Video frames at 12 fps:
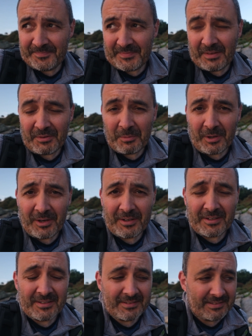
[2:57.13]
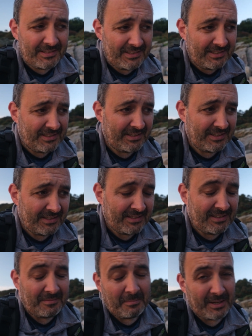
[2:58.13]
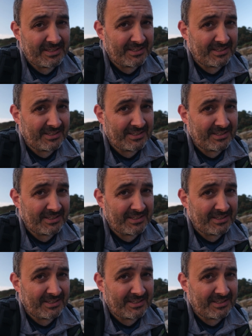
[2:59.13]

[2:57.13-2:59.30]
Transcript: If you are, might